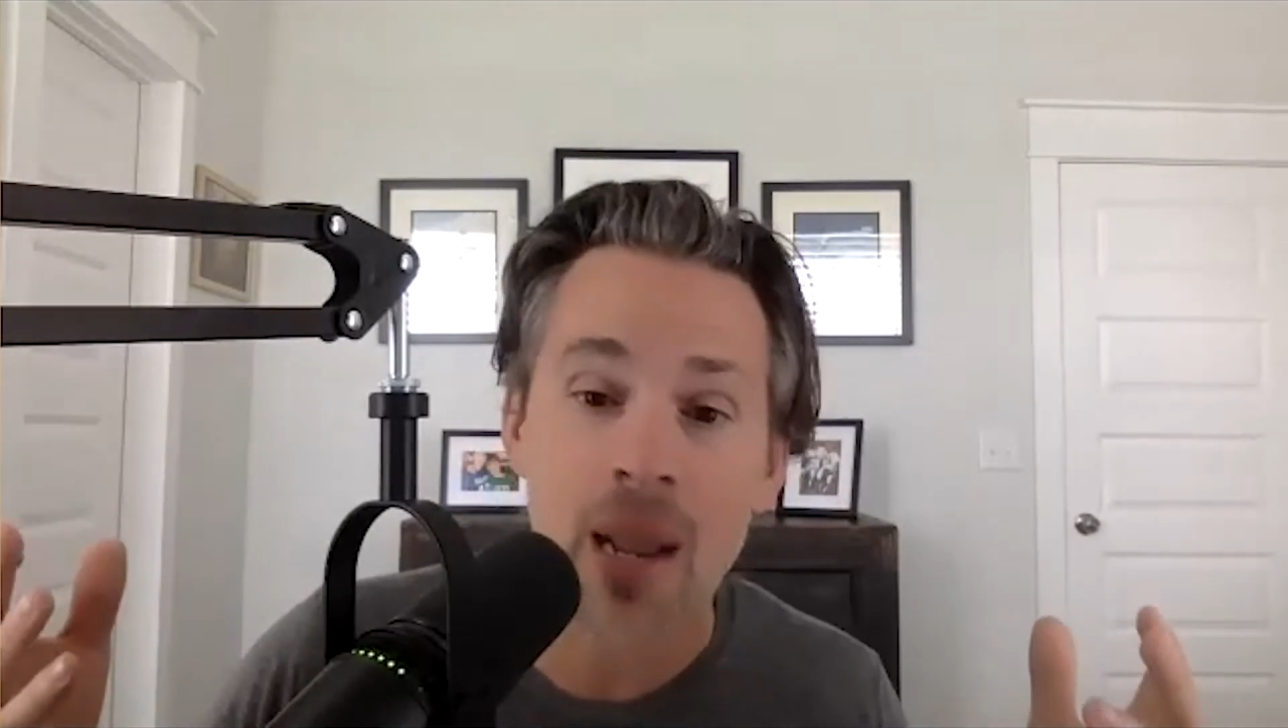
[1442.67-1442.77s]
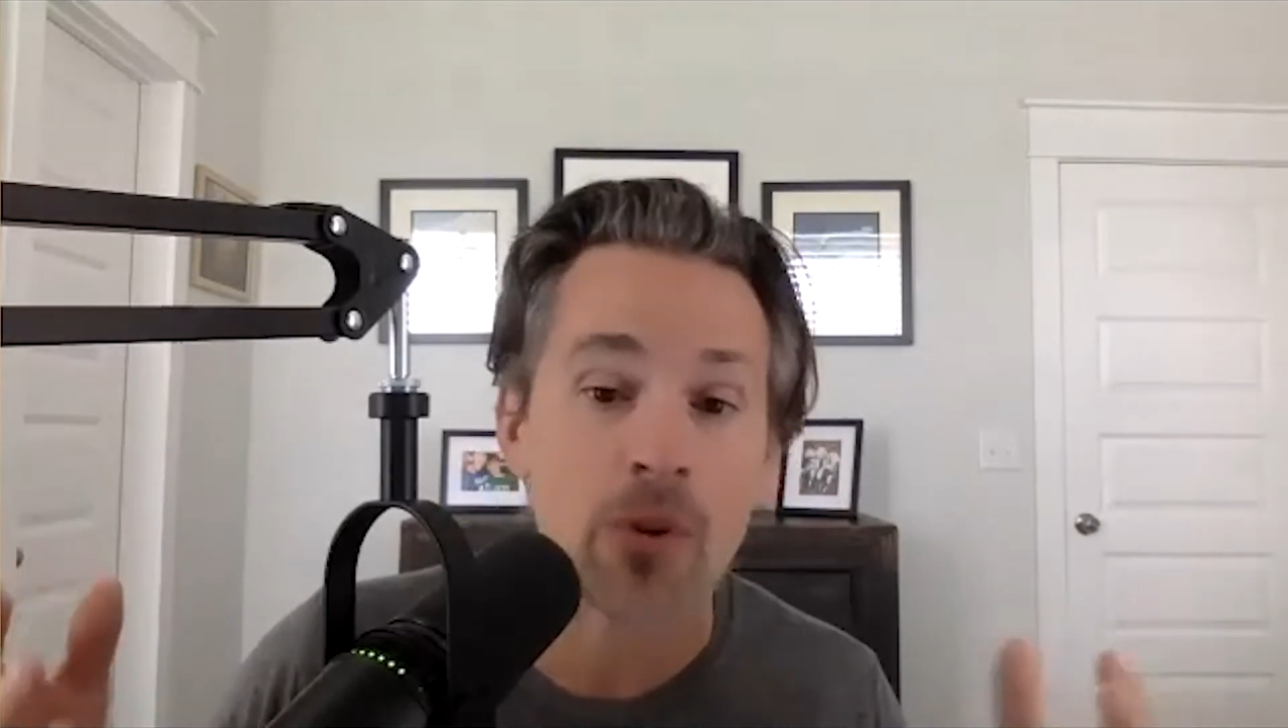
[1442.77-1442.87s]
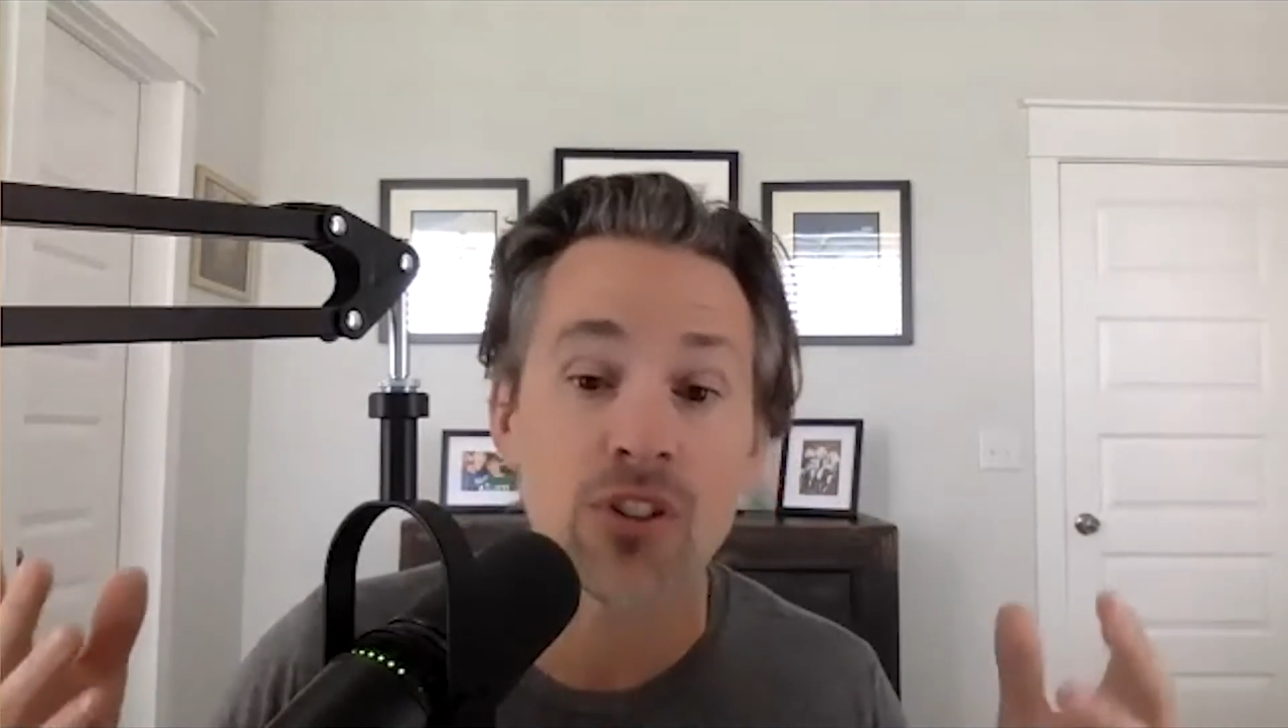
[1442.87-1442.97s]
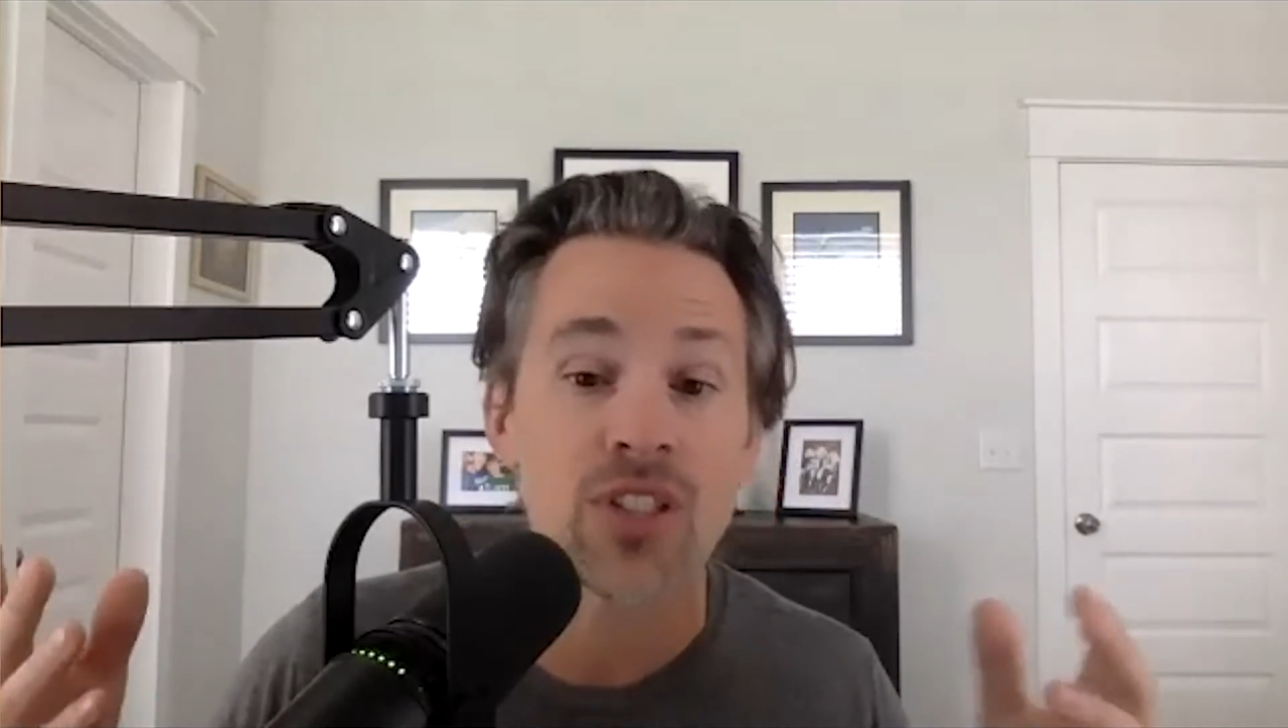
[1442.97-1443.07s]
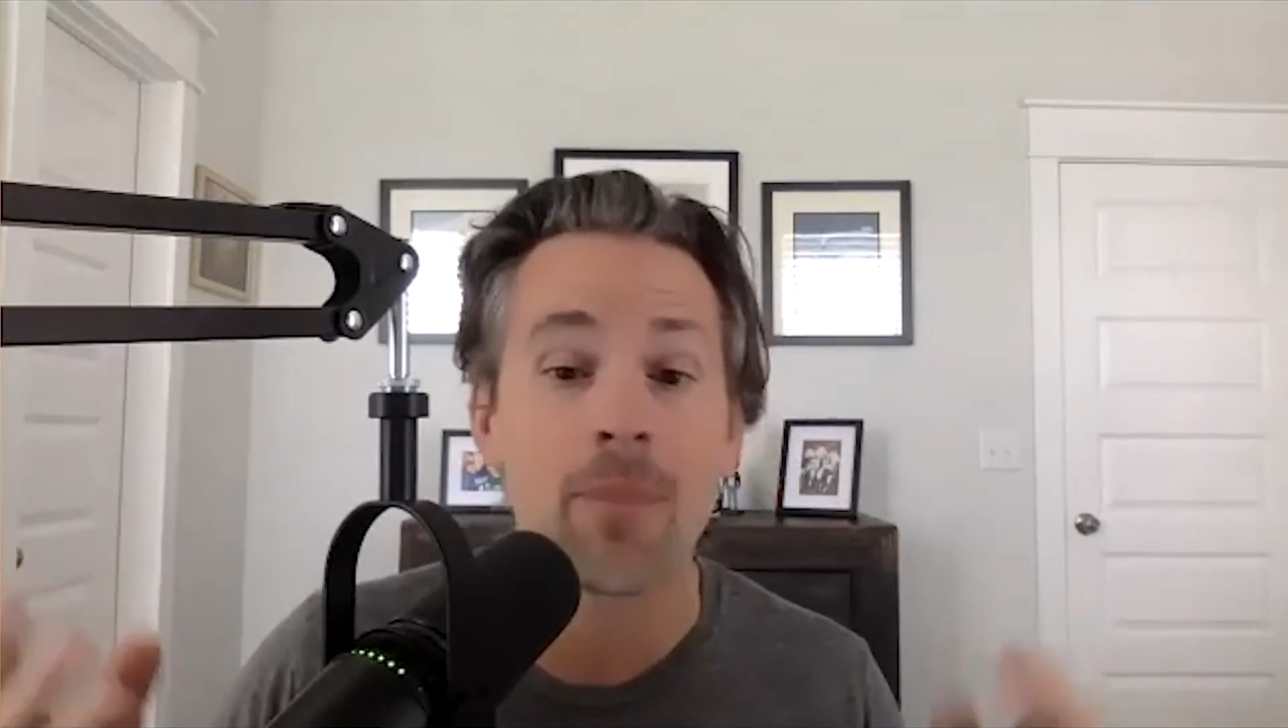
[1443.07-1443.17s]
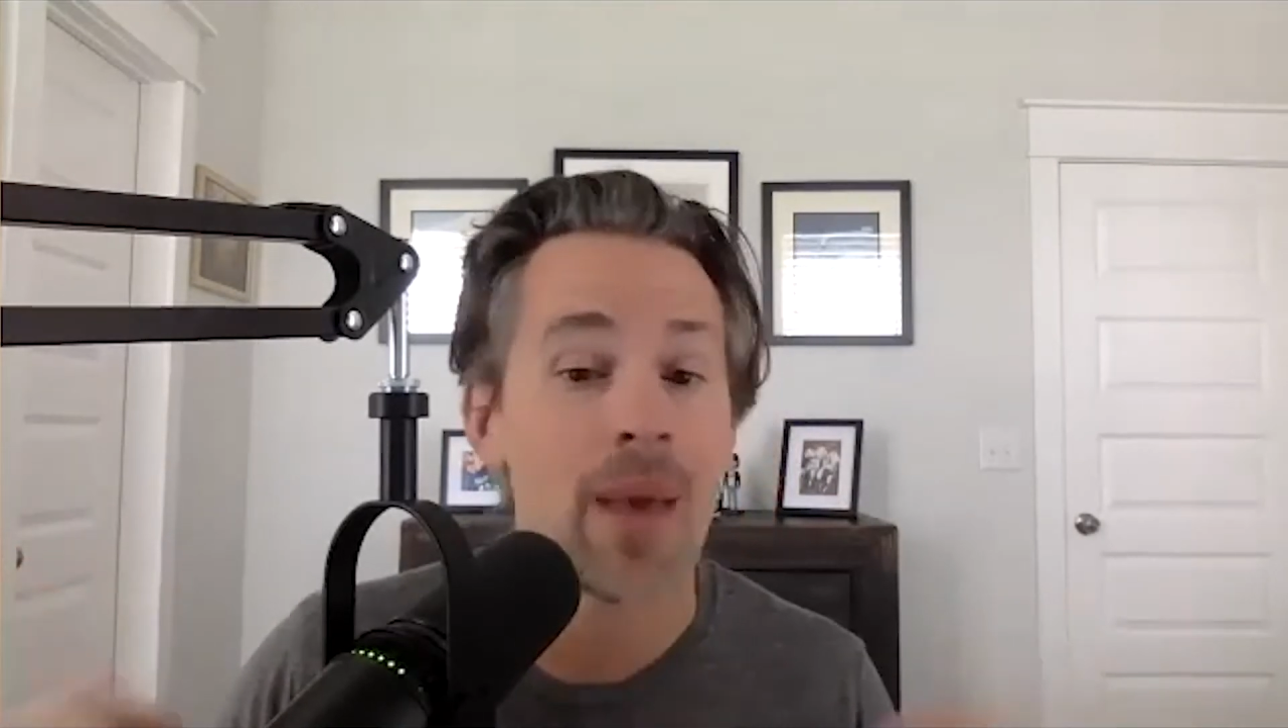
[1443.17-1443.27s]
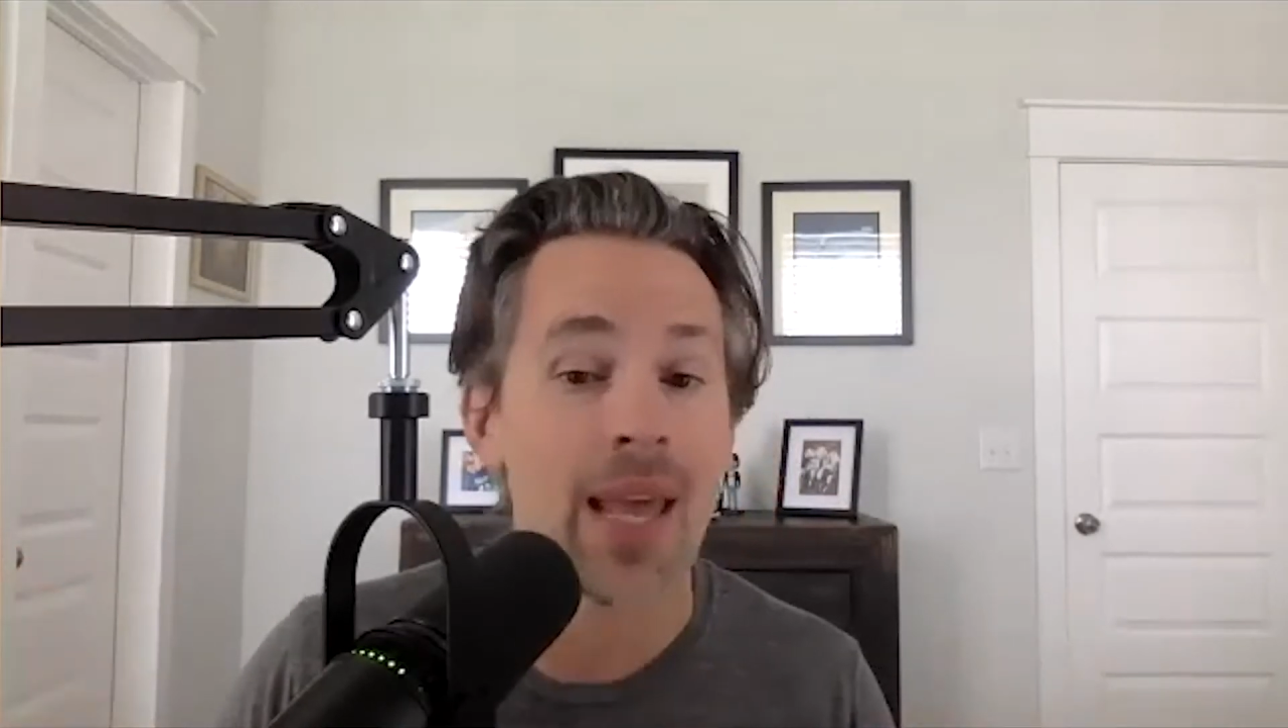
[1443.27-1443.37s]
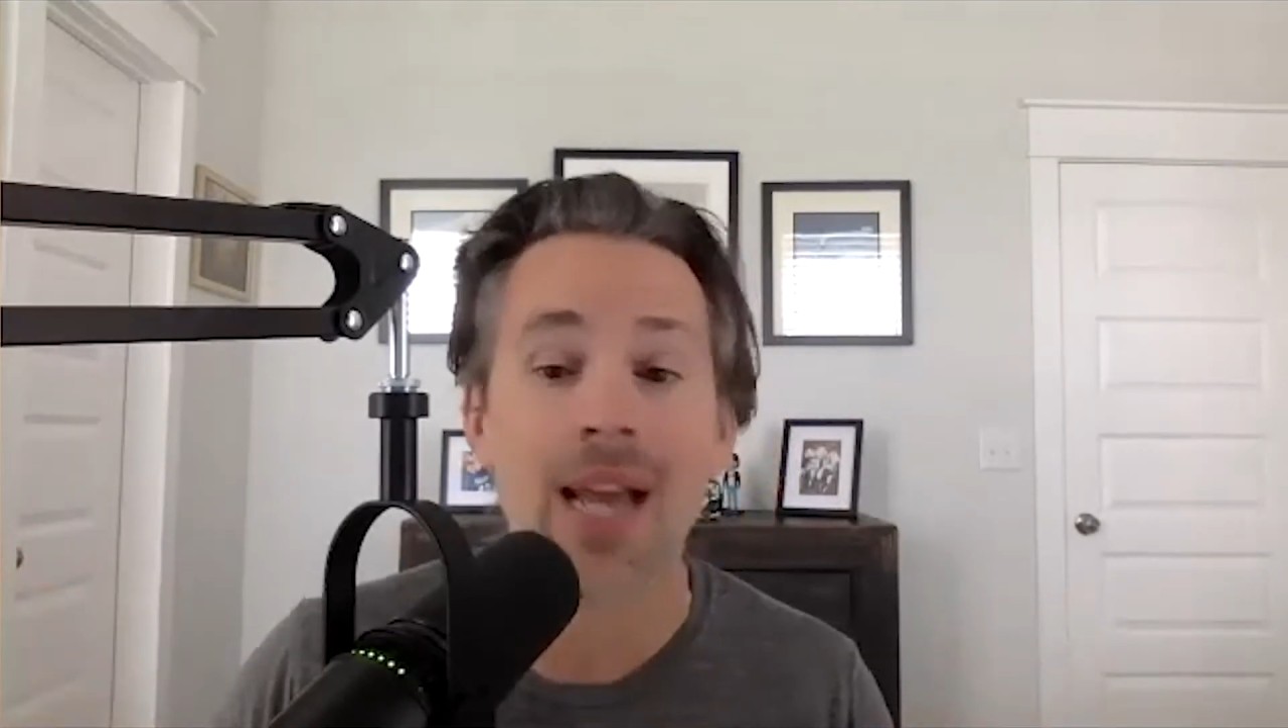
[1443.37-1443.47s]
Or were you just like, man,